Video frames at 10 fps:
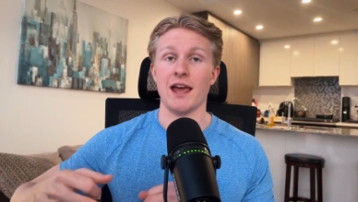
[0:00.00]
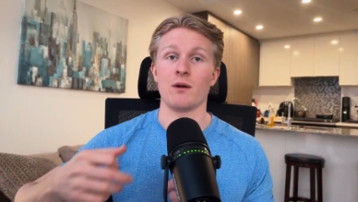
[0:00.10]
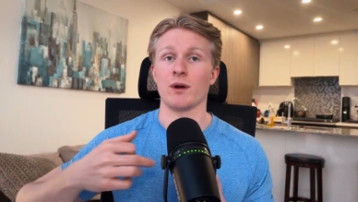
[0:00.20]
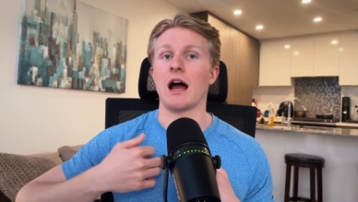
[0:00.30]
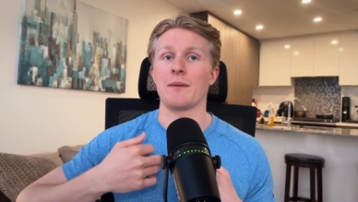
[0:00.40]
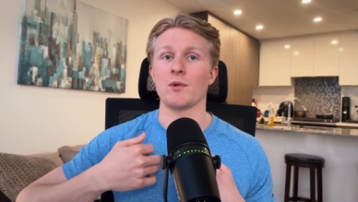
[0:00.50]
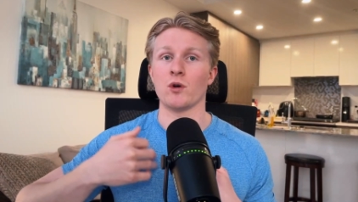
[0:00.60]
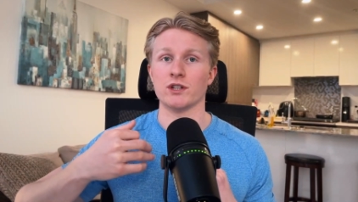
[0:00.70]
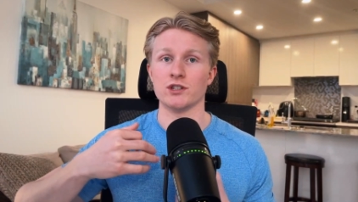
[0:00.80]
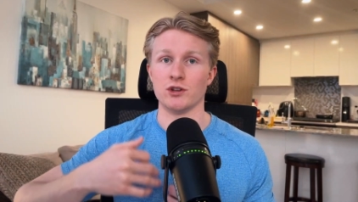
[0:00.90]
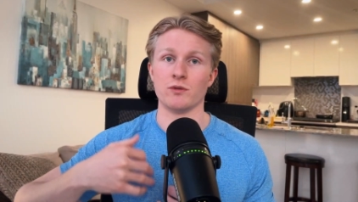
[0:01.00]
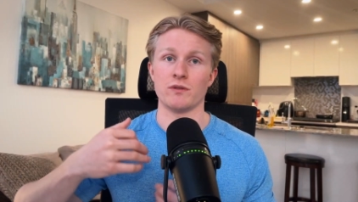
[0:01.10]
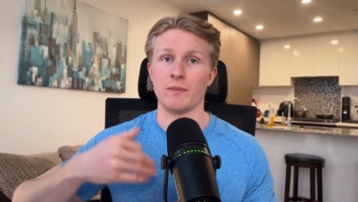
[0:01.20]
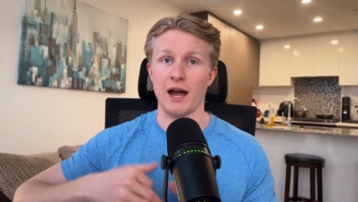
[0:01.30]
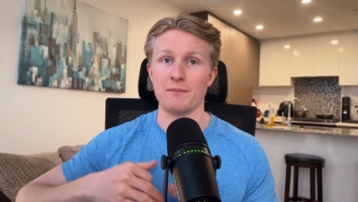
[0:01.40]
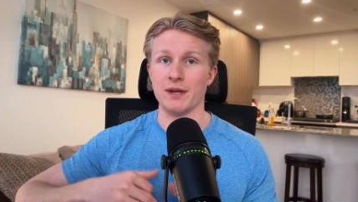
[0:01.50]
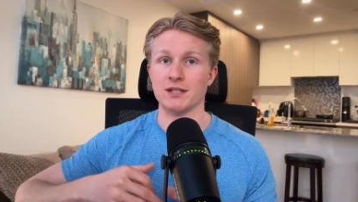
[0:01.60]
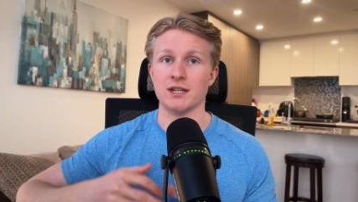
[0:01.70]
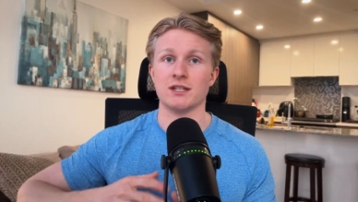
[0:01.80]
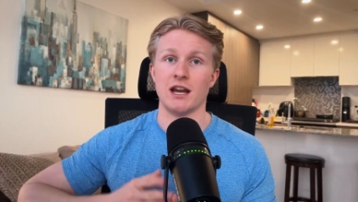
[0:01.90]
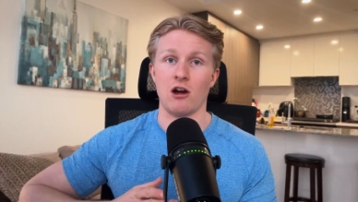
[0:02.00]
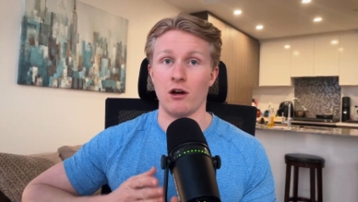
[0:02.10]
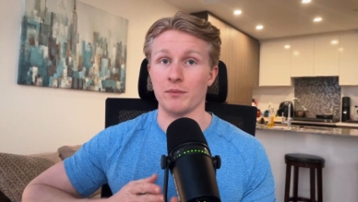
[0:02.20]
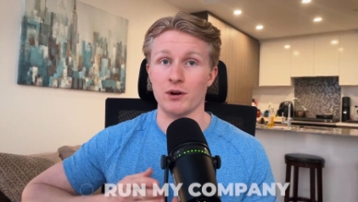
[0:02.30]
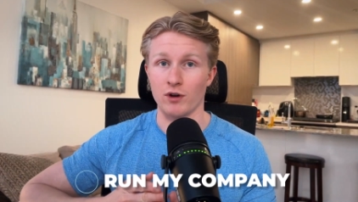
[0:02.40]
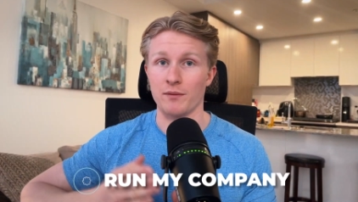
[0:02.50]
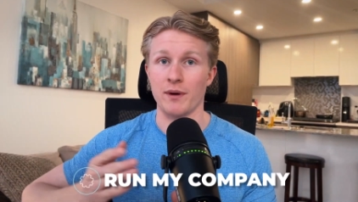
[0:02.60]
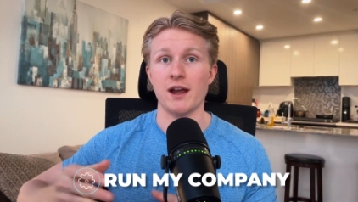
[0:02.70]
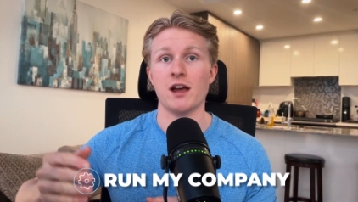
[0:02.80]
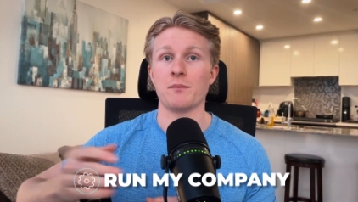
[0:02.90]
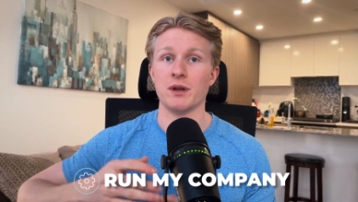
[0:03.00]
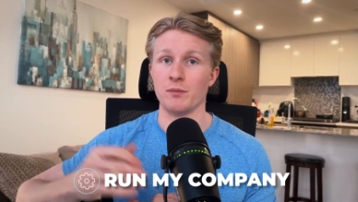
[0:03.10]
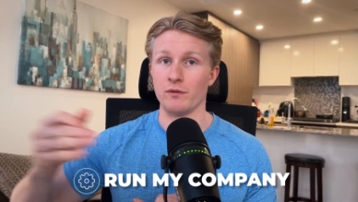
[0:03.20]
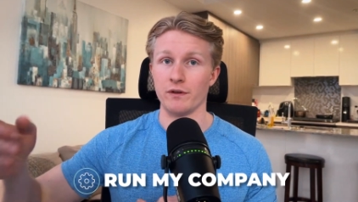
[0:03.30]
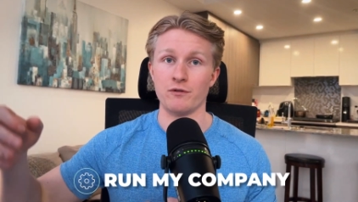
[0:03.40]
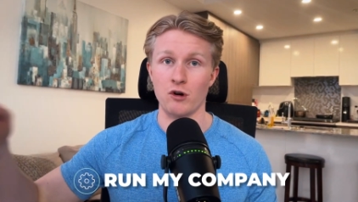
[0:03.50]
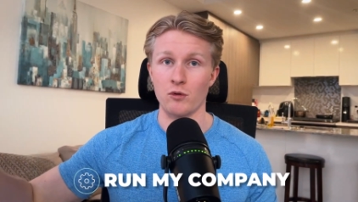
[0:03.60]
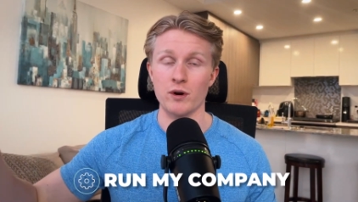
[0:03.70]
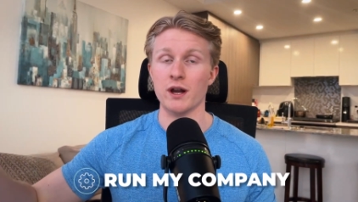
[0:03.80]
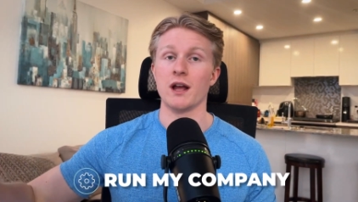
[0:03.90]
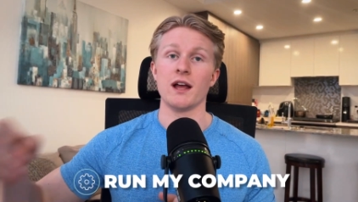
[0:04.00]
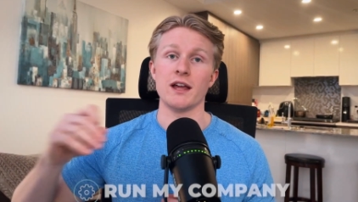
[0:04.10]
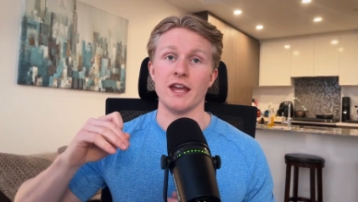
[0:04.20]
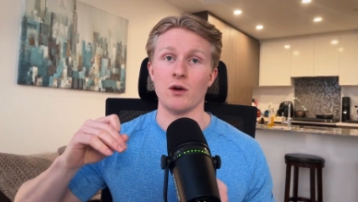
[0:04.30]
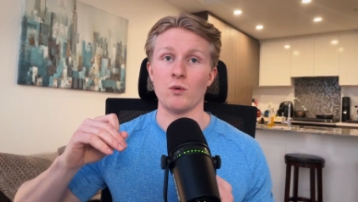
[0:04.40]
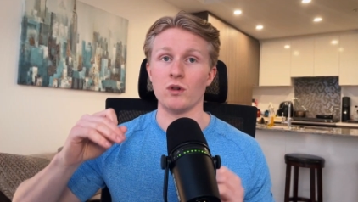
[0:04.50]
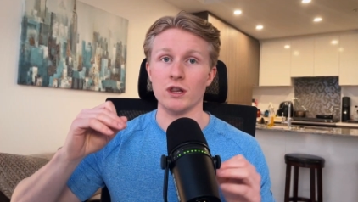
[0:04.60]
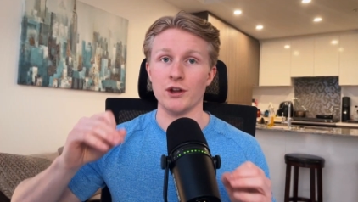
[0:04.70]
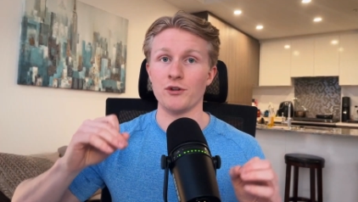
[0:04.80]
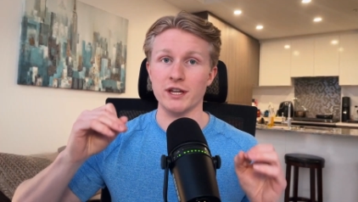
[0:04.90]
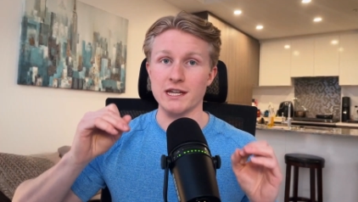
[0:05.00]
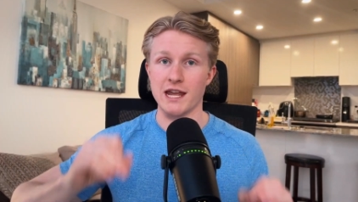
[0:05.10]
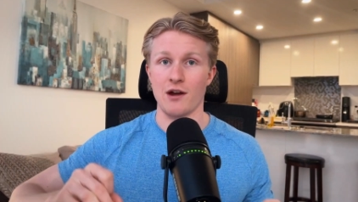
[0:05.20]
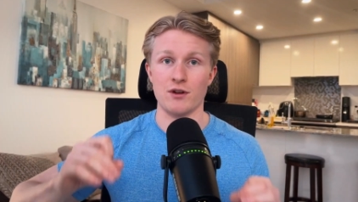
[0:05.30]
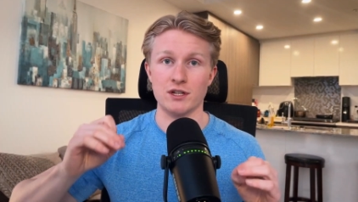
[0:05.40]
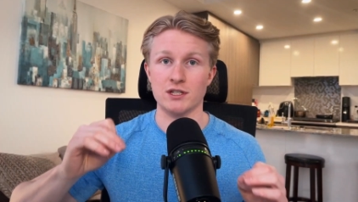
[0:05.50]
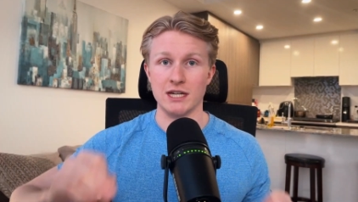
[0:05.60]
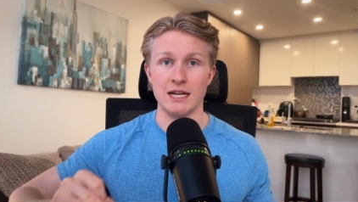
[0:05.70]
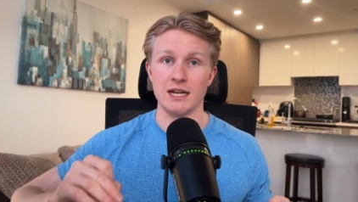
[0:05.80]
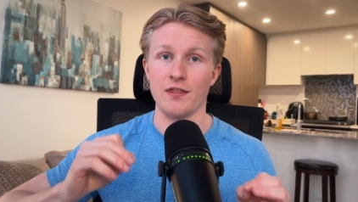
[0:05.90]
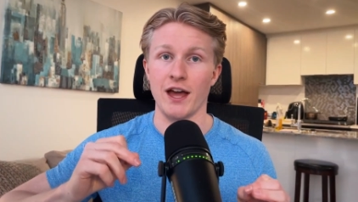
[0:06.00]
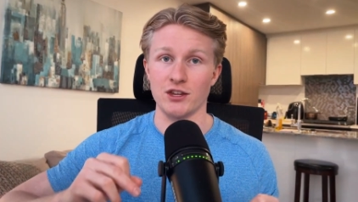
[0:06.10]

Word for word: and what I'm going to do with my business and how I'm going to run my company moving forward, it will literally guarantee that